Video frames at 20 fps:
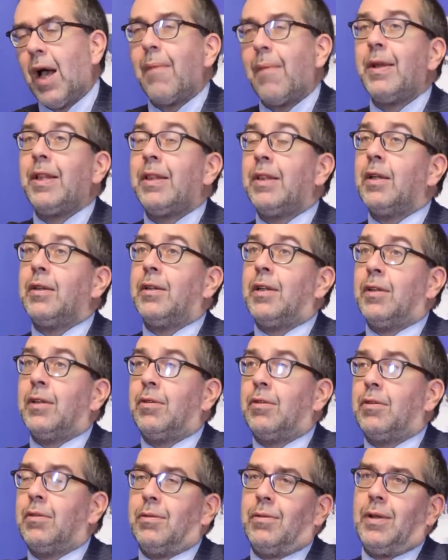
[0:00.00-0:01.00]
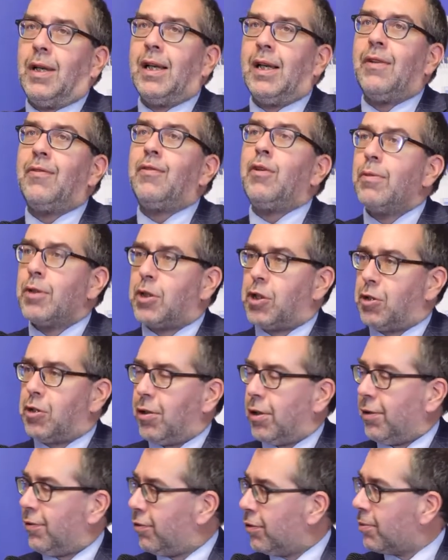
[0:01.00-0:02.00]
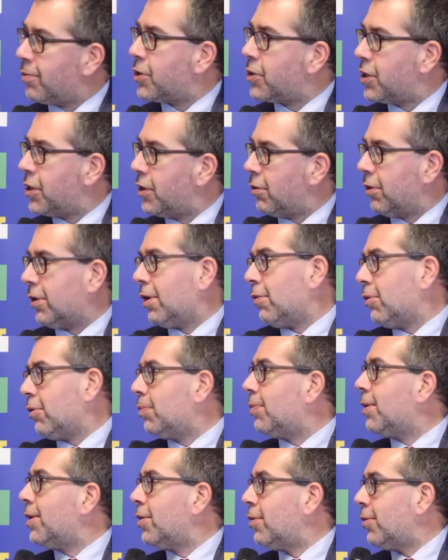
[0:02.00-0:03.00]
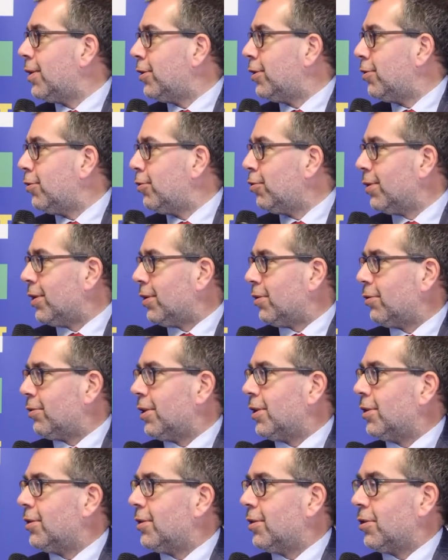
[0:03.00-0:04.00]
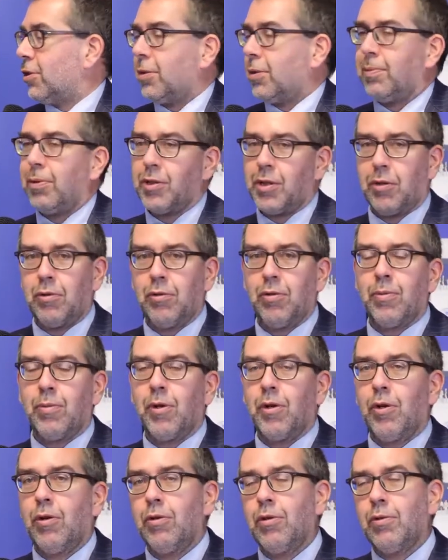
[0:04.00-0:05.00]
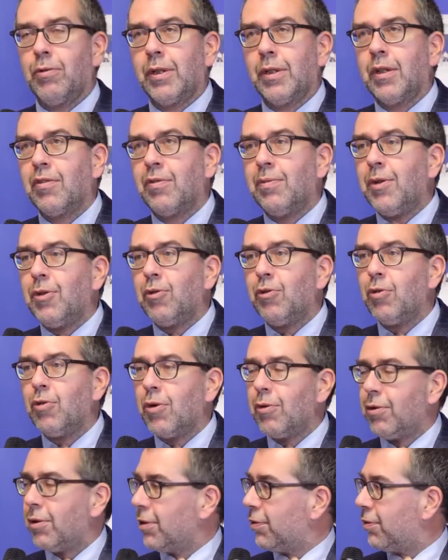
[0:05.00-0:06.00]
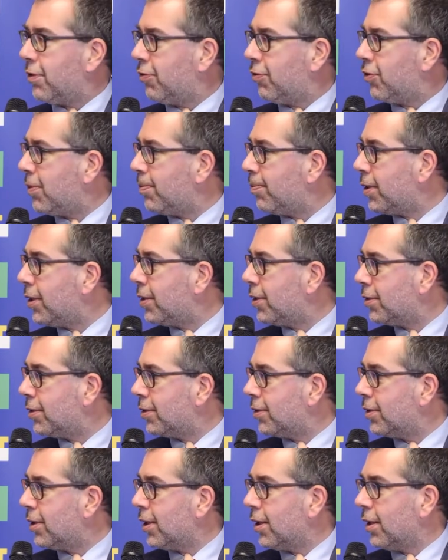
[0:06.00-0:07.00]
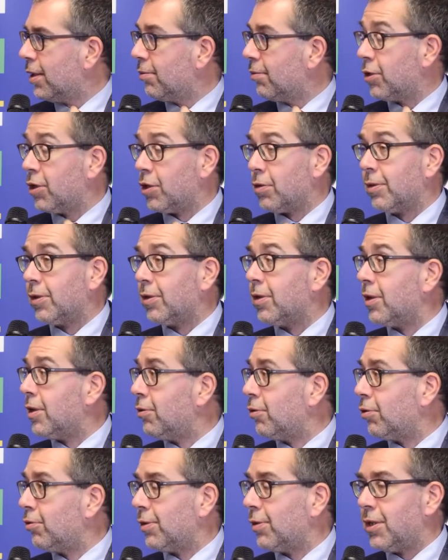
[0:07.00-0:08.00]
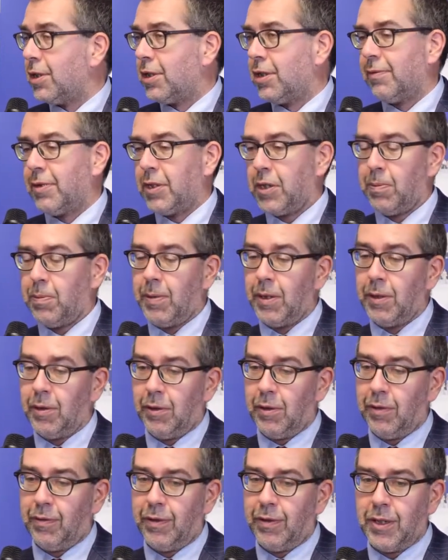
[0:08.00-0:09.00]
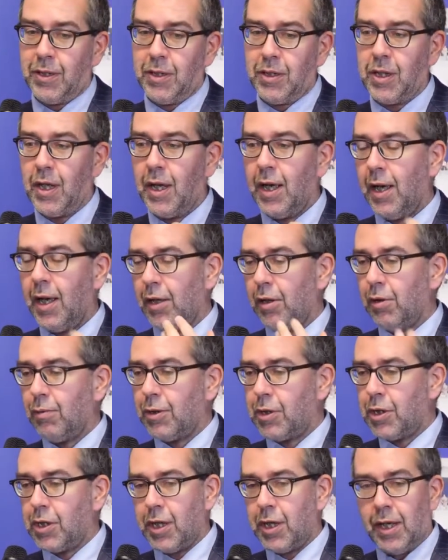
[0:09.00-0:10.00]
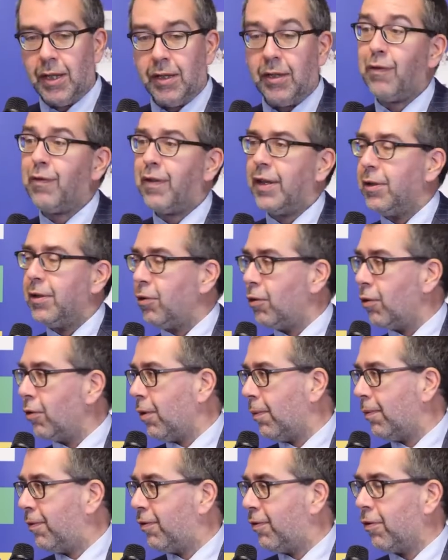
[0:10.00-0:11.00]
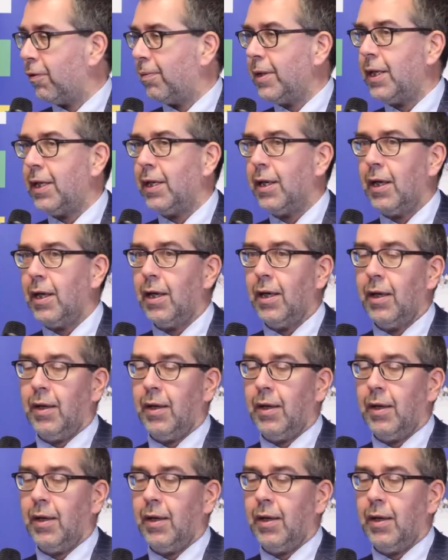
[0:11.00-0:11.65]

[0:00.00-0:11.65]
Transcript: I mean, that, that, if you would start from zero, that would be the way to do it, right? Suppose that tomorrow you would give me 250 billion, which is what the EU 27 spend on defense. You would say, defend Europe for me.